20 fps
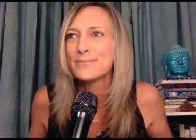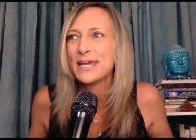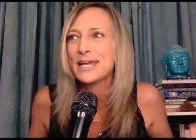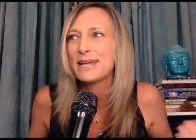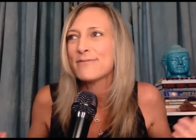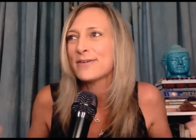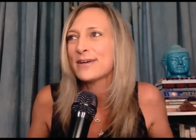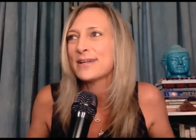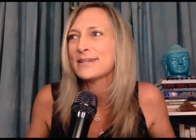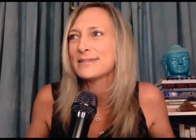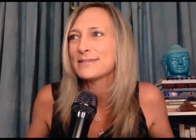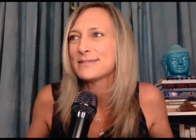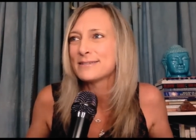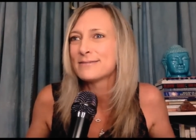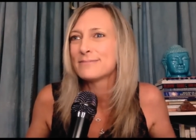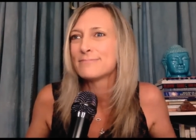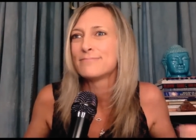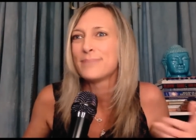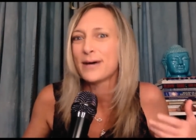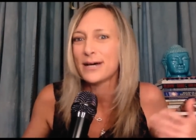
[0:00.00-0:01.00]
David and
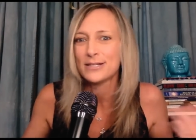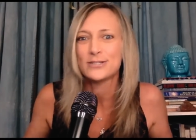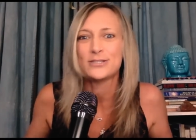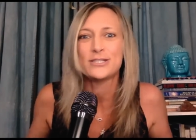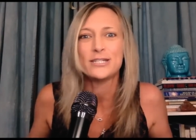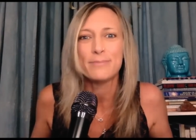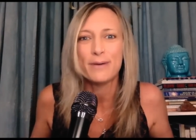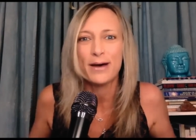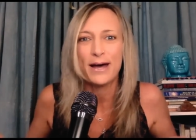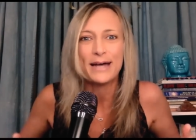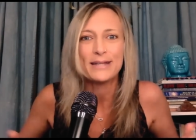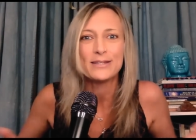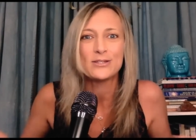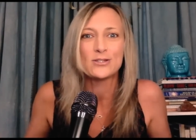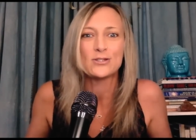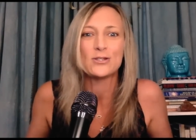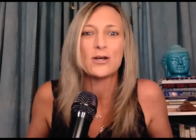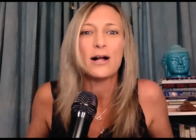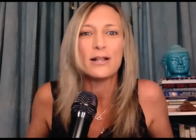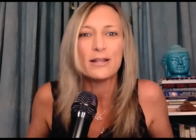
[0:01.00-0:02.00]
Bathsheba had
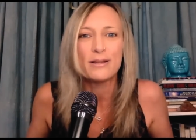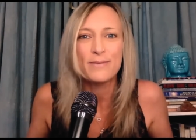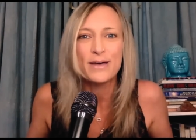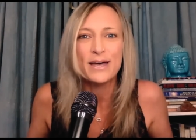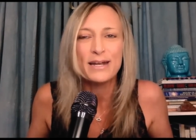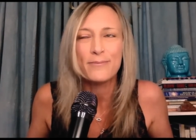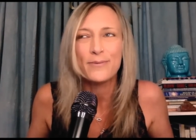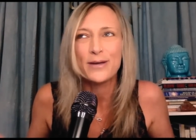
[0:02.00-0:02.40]
Solomon,